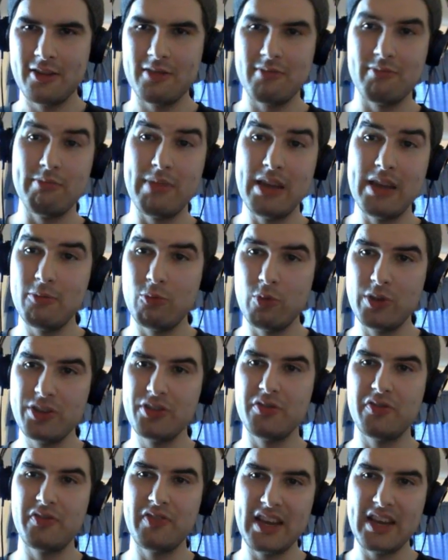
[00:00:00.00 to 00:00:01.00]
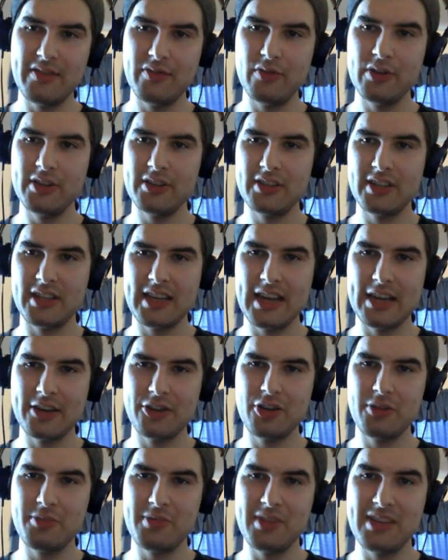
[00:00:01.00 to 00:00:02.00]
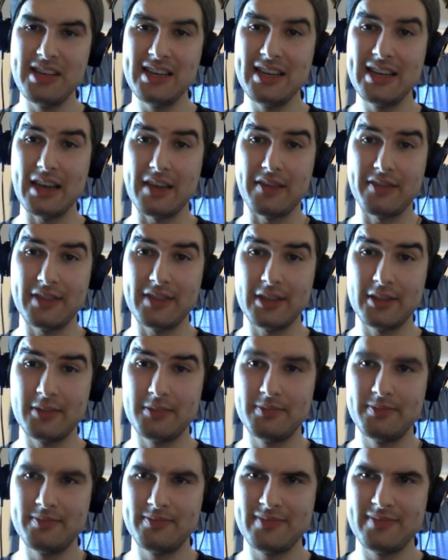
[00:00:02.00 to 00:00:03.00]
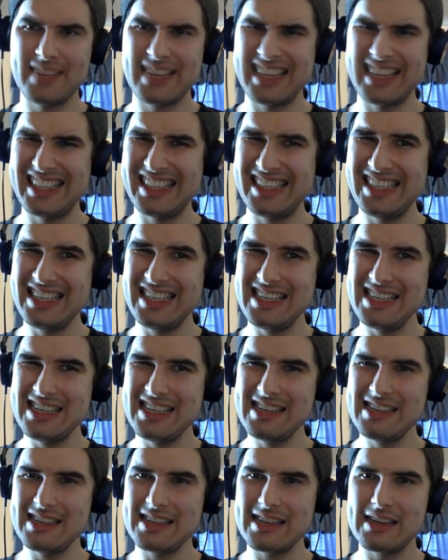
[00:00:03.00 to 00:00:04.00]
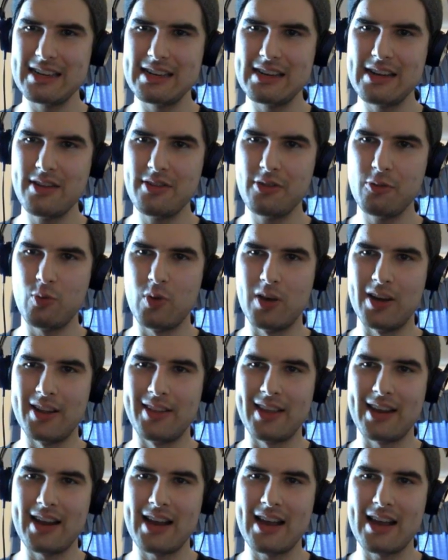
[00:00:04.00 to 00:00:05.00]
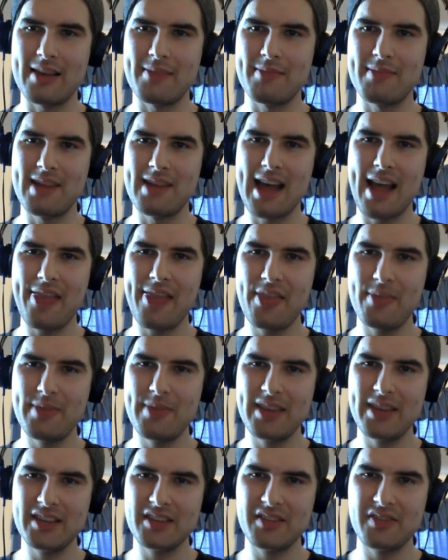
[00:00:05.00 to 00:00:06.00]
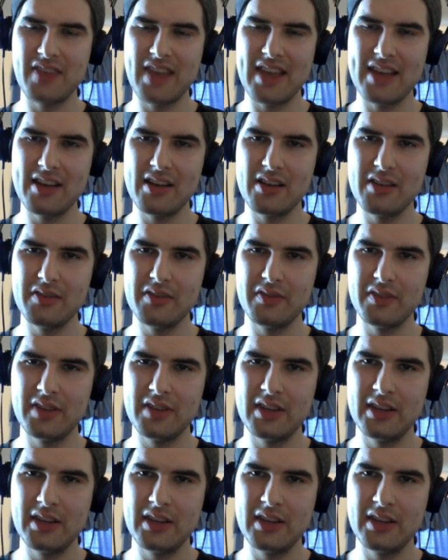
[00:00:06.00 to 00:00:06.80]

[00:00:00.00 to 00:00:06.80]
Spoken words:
What's your favorite Takashi Miike film? He is another one that I am not the biggest fan of.